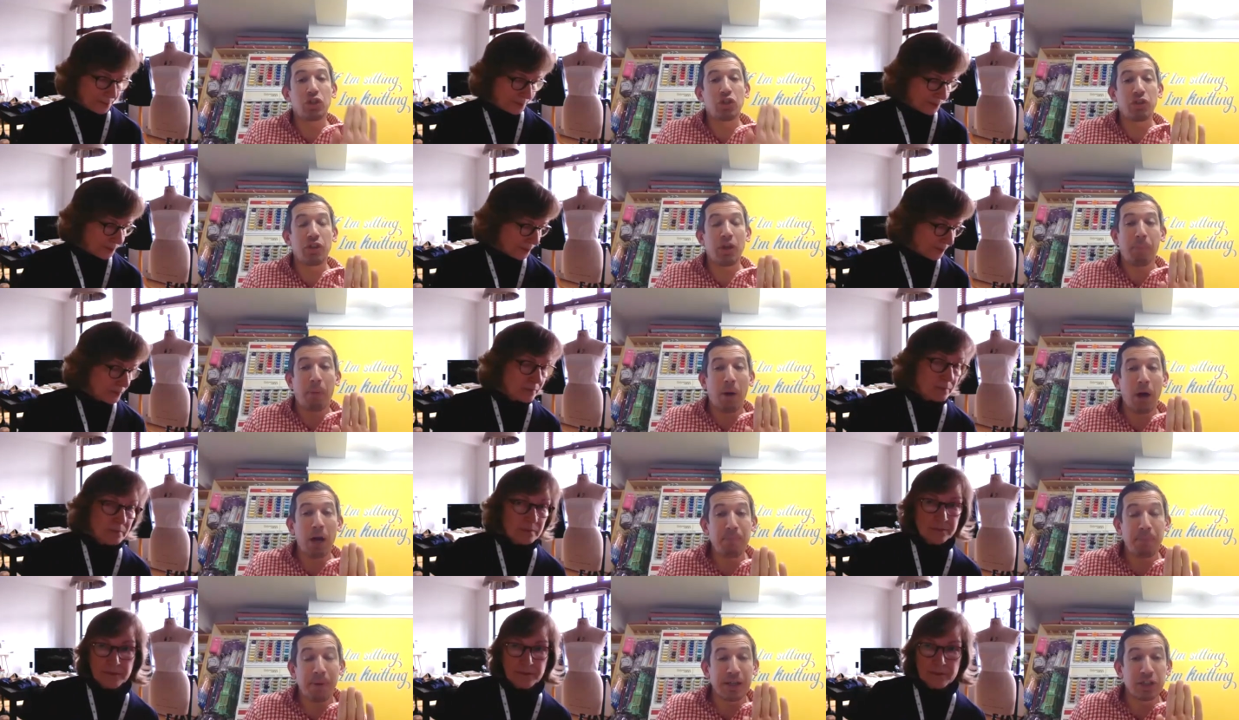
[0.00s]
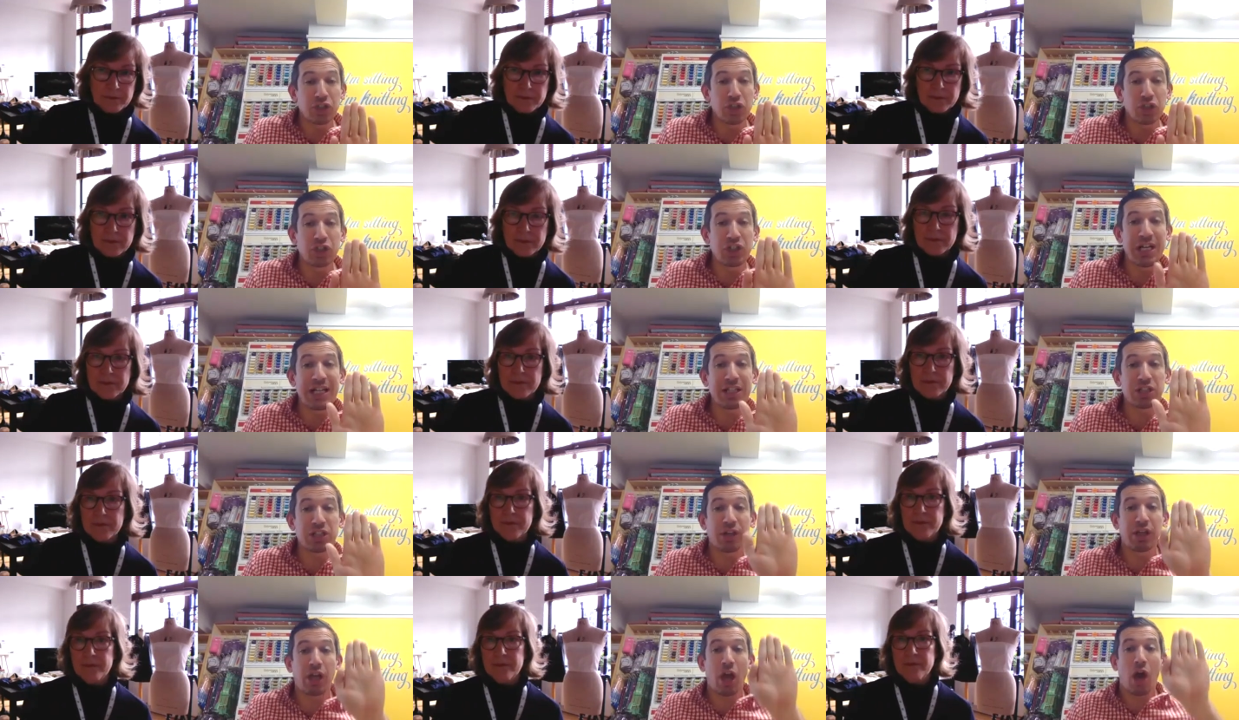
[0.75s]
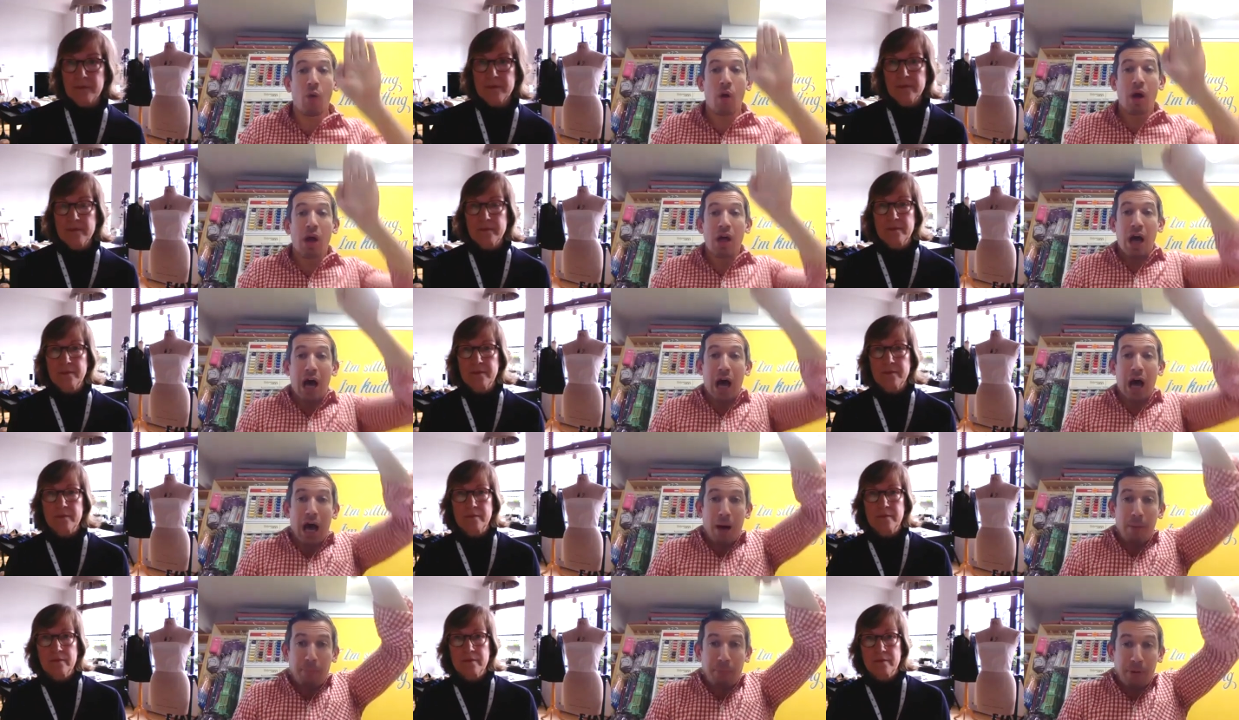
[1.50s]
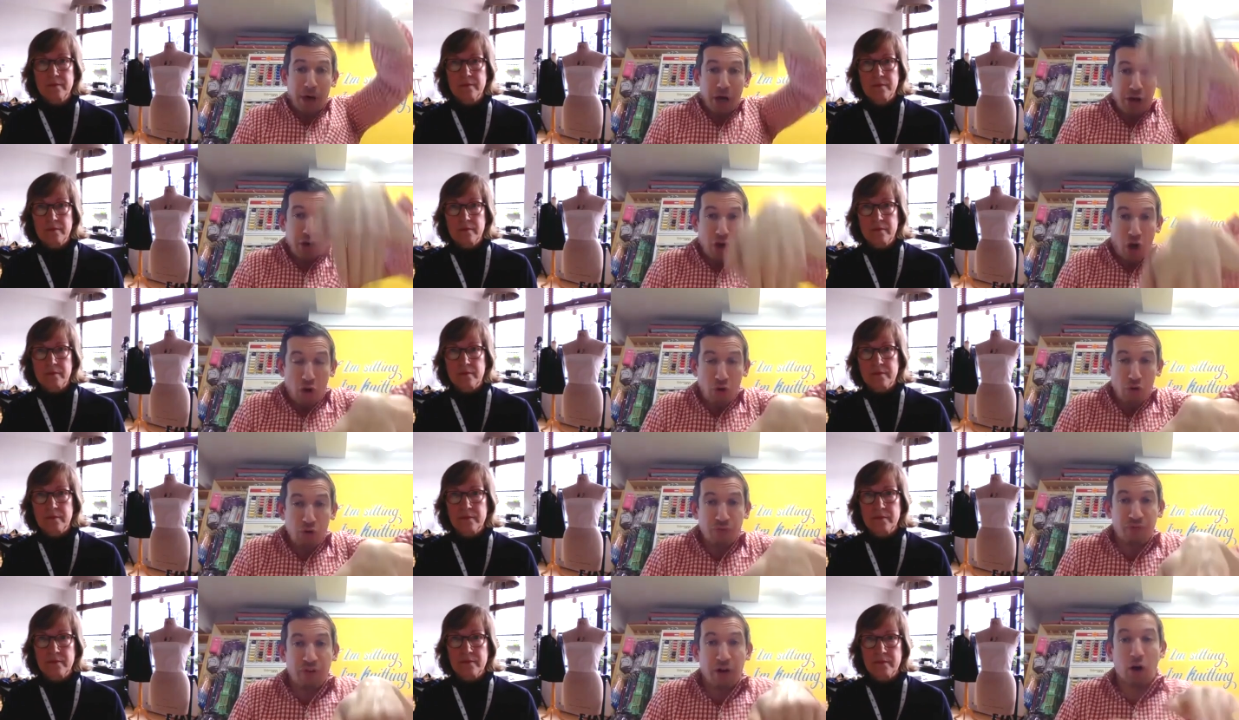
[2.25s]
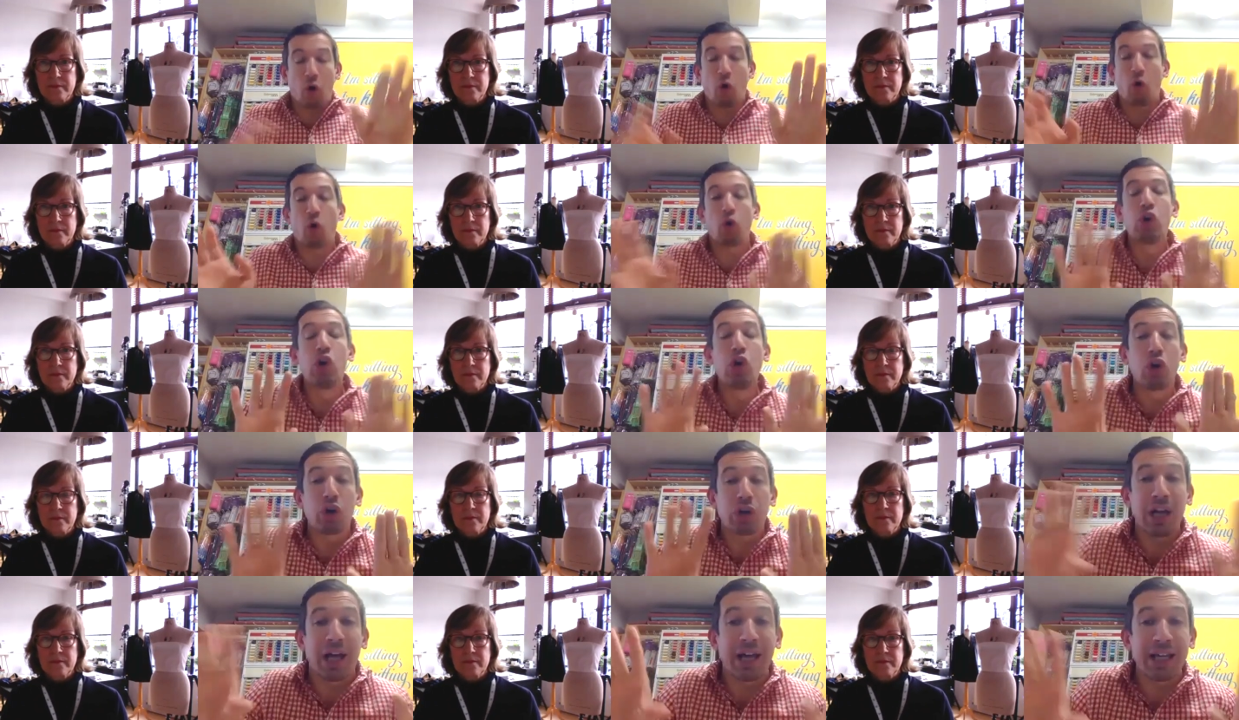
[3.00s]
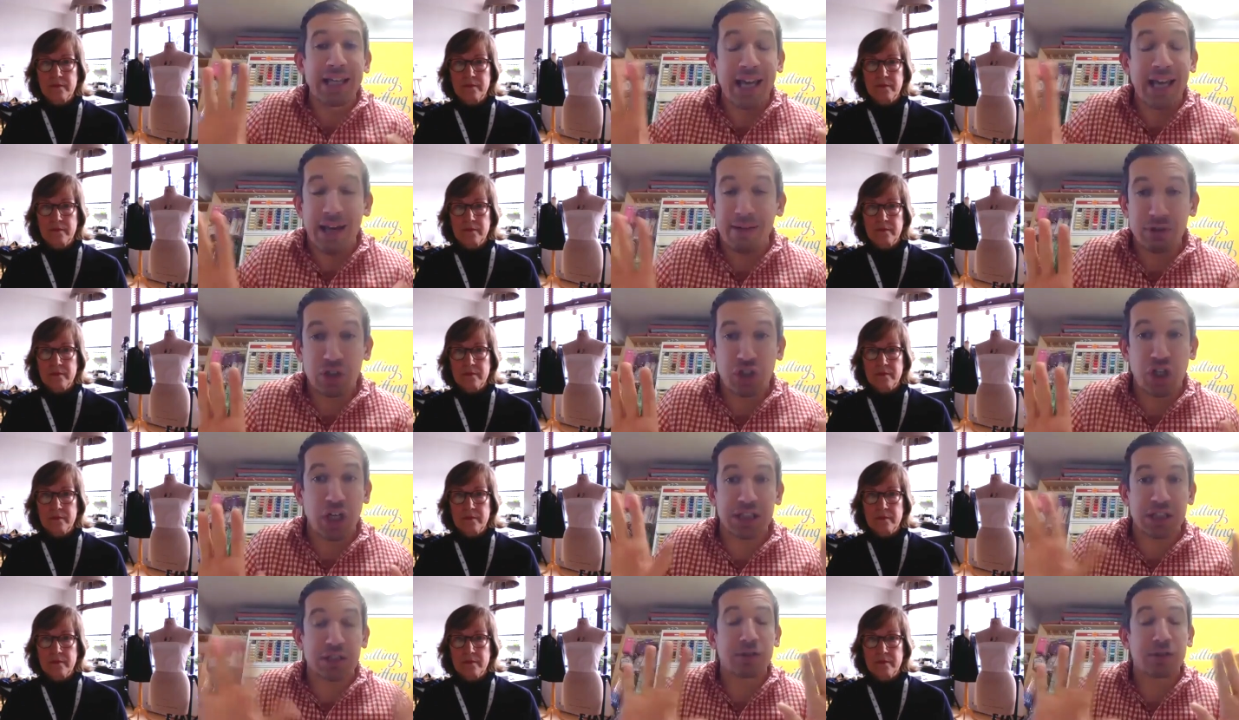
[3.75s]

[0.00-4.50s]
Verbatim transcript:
Speaker 1: the piping should literally go up and over or look like it just